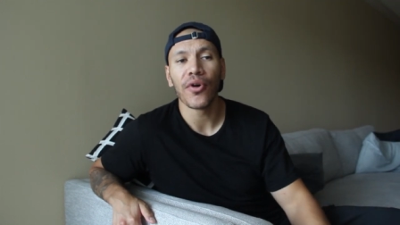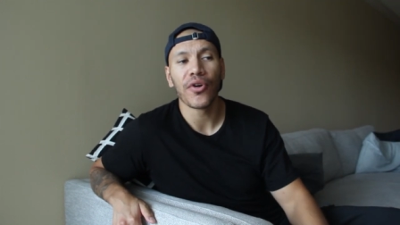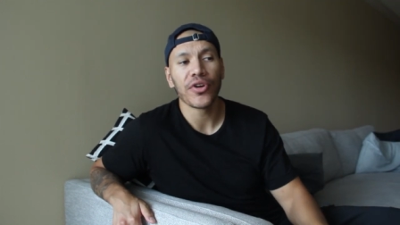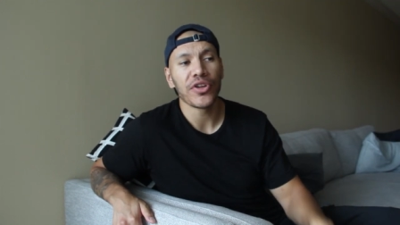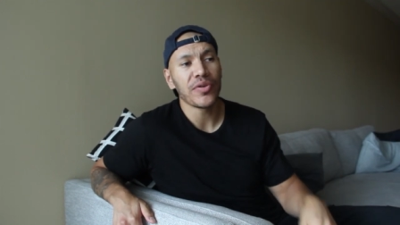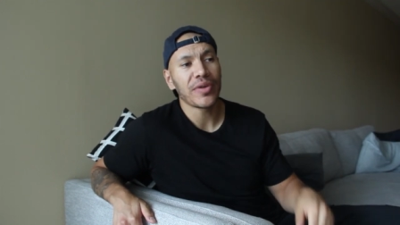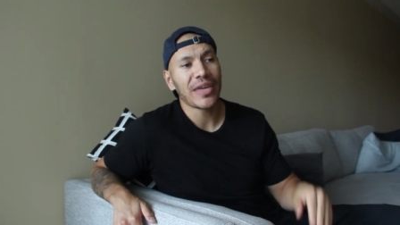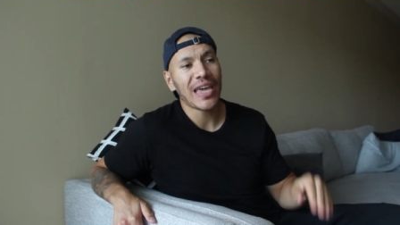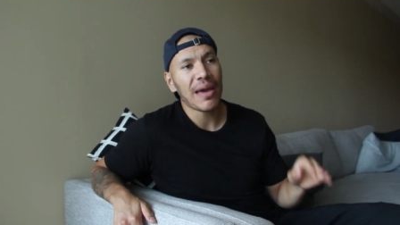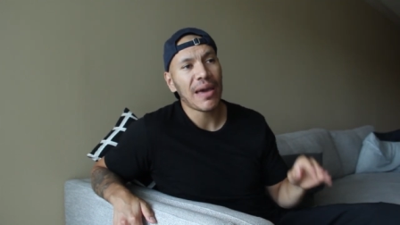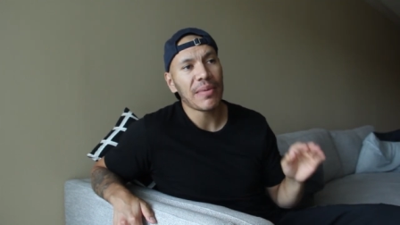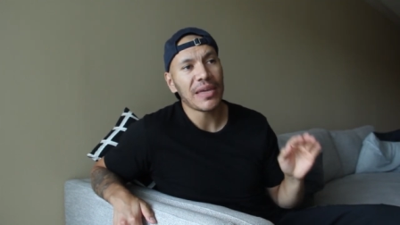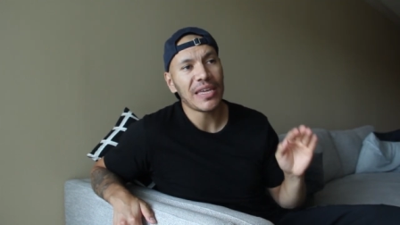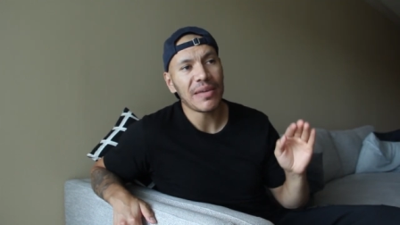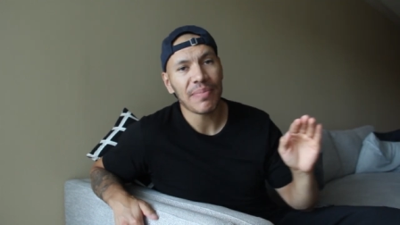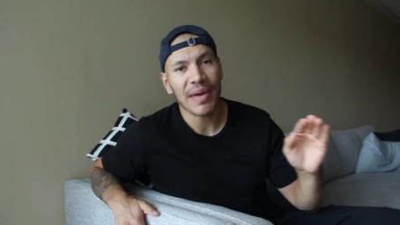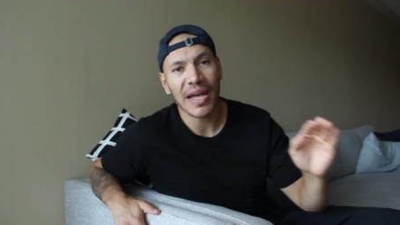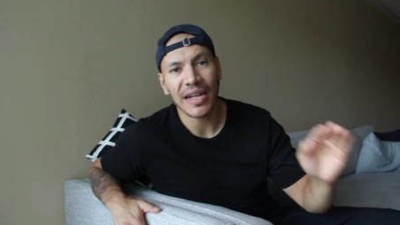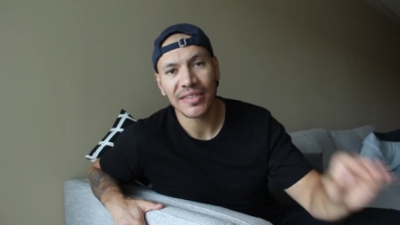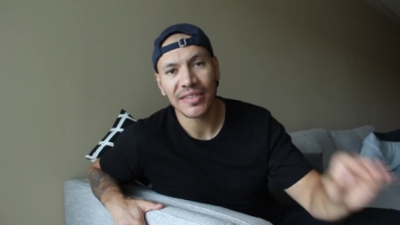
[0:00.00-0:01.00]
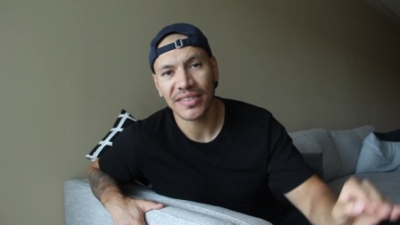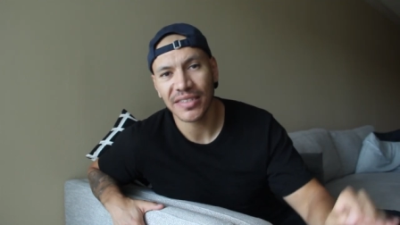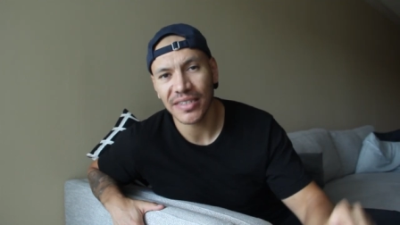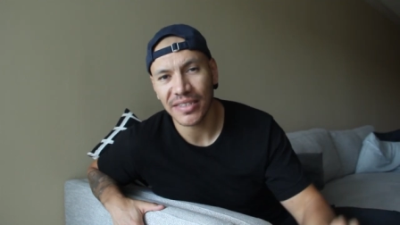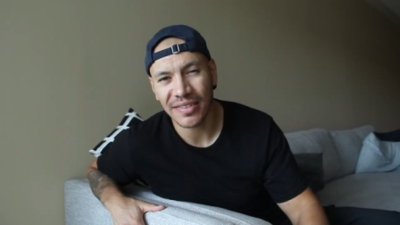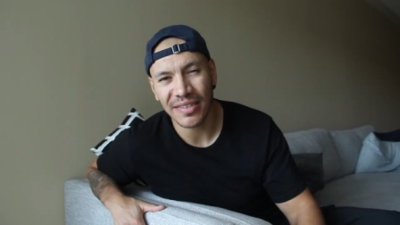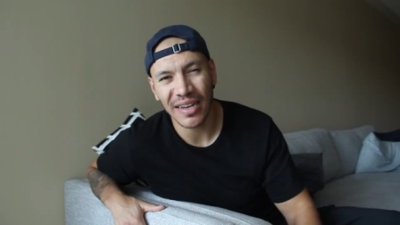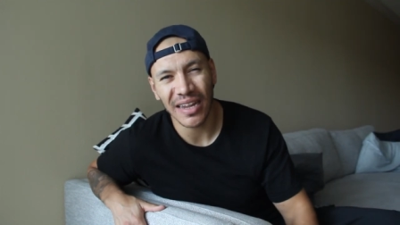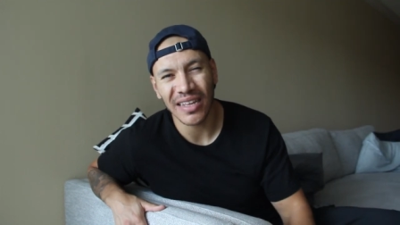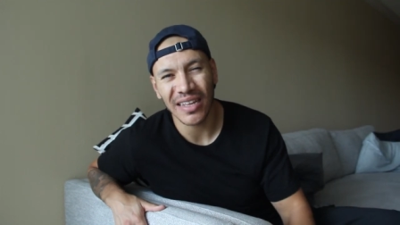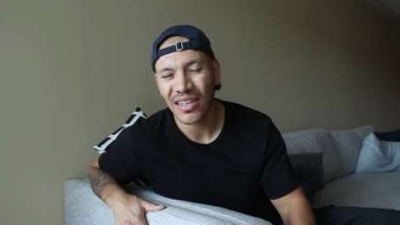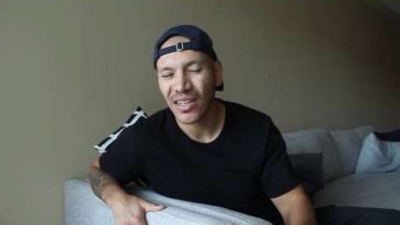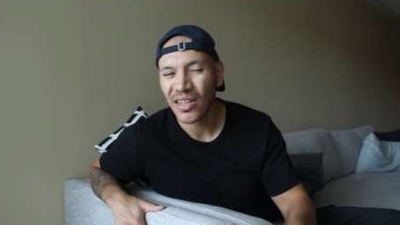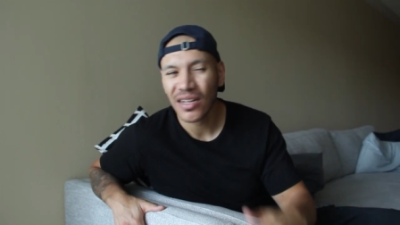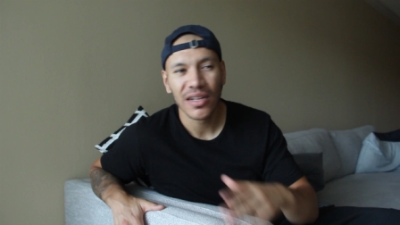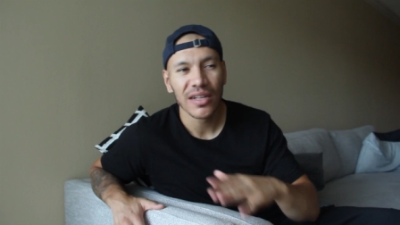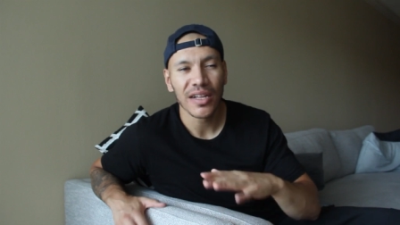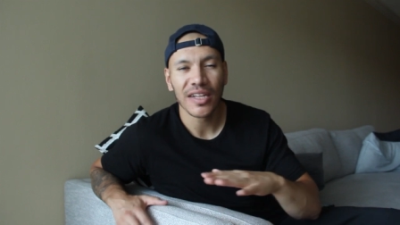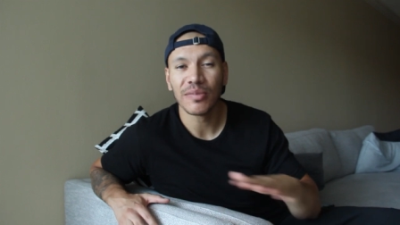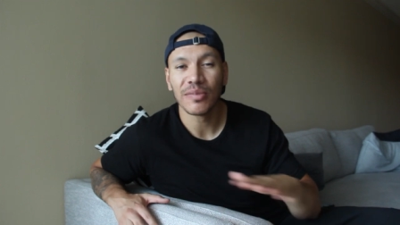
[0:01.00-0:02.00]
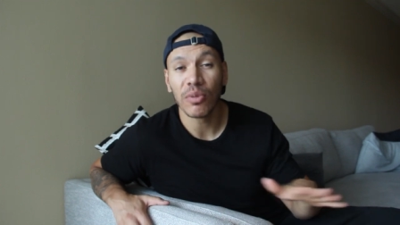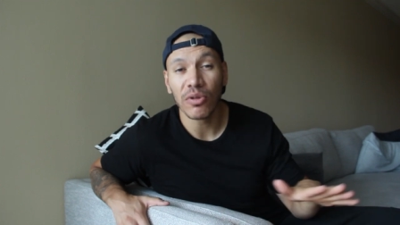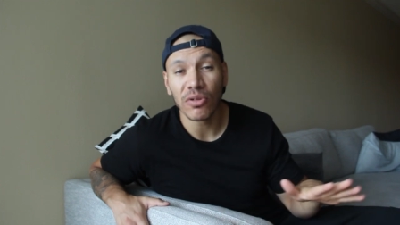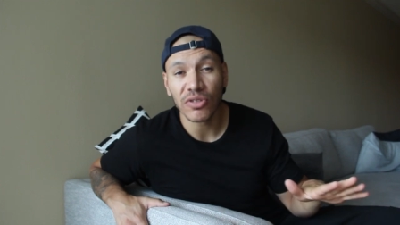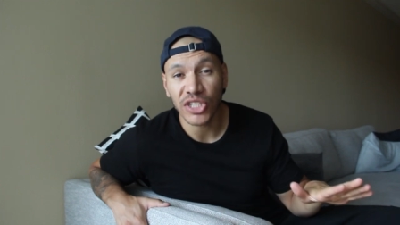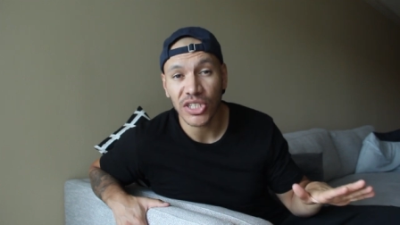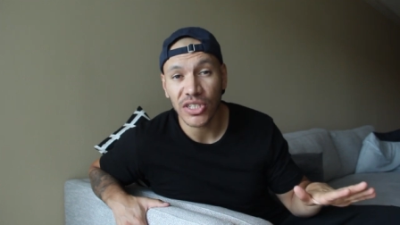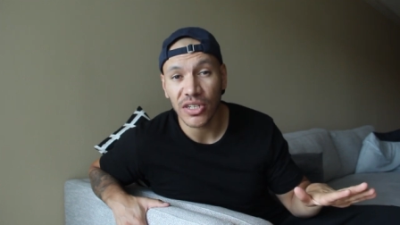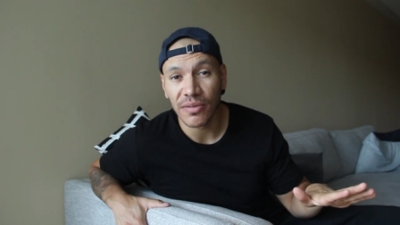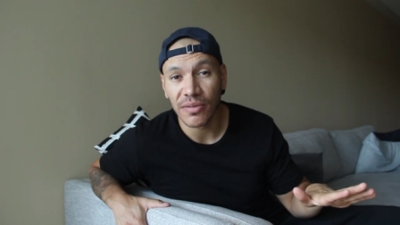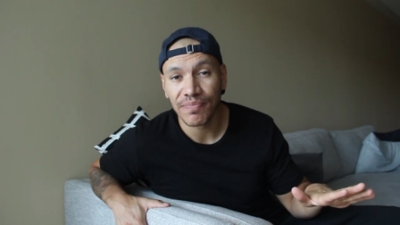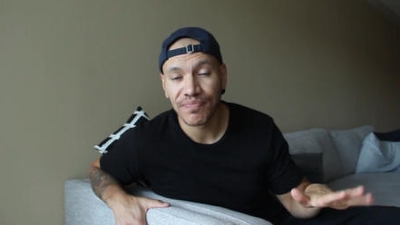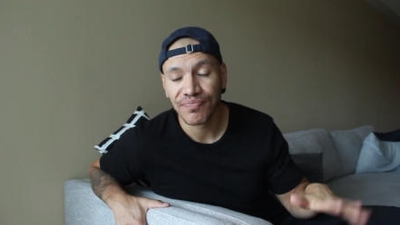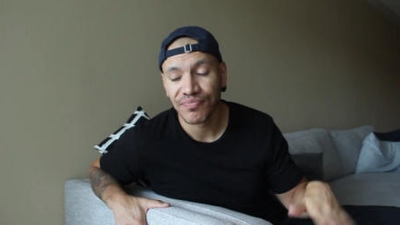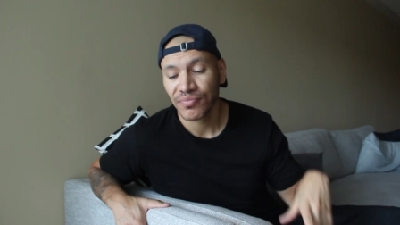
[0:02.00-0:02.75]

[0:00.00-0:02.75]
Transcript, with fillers: or you can't eat past six, like, that's bullshit.